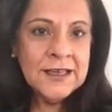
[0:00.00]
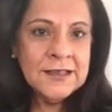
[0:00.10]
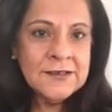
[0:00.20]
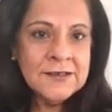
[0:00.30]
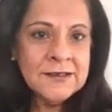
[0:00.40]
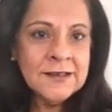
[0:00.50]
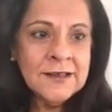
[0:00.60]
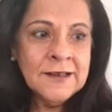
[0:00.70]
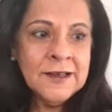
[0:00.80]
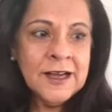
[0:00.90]
is,
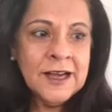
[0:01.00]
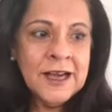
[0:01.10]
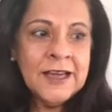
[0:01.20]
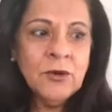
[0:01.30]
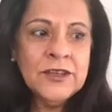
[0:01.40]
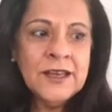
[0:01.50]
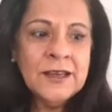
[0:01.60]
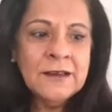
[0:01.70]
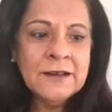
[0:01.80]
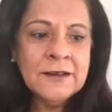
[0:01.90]
I don't
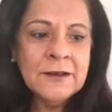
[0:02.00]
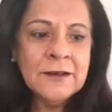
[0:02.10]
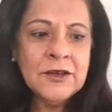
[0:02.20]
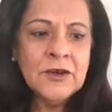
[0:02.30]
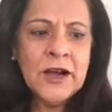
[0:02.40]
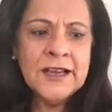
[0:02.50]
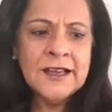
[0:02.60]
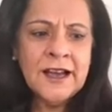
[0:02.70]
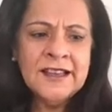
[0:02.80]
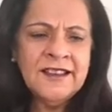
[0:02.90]
think, you know,
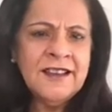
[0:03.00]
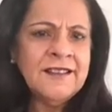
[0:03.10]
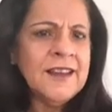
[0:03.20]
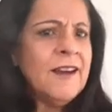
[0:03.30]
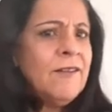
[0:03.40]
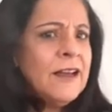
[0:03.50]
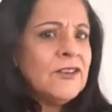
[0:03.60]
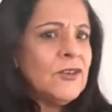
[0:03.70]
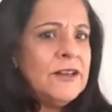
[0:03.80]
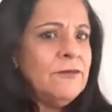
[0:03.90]
I, I think there
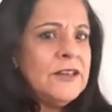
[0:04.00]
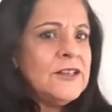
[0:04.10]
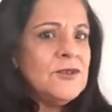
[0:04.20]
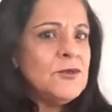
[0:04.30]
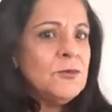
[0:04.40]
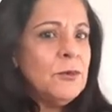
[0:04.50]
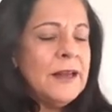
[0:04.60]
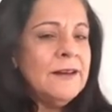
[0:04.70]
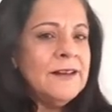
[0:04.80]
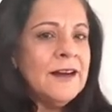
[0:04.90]
actually we didn't do
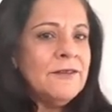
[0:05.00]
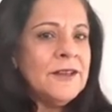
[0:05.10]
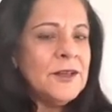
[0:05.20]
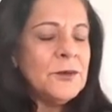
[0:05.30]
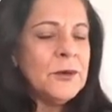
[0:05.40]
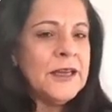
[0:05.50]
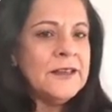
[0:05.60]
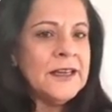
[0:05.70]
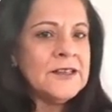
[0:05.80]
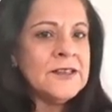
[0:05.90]
well enough in the way
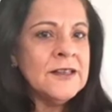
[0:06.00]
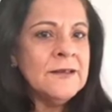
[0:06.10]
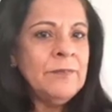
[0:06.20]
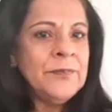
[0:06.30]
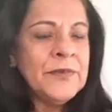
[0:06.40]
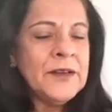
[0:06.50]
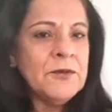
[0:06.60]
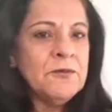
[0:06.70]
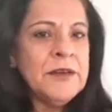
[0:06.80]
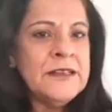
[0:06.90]
that
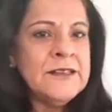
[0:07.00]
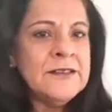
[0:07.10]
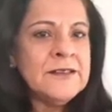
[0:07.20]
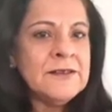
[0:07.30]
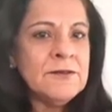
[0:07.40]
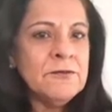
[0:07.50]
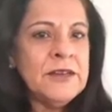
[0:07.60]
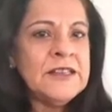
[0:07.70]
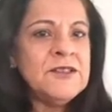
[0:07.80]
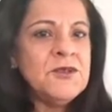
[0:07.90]
we didn't
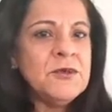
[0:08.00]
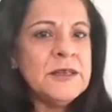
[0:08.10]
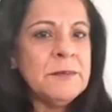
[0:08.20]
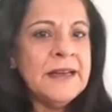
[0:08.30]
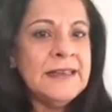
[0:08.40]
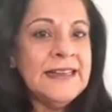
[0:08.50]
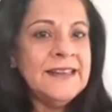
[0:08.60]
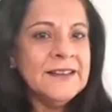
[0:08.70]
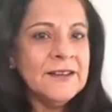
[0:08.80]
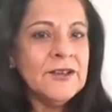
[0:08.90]
we didn't do it by
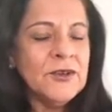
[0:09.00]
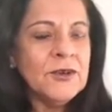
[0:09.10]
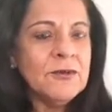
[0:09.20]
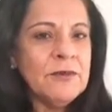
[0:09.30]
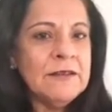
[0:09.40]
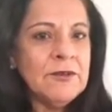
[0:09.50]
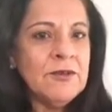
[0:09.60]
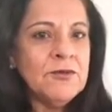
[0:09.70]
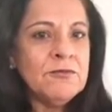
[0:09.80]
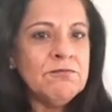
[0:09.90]
leader. You know, we
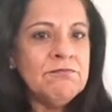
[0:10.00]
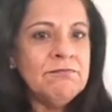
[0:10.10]
you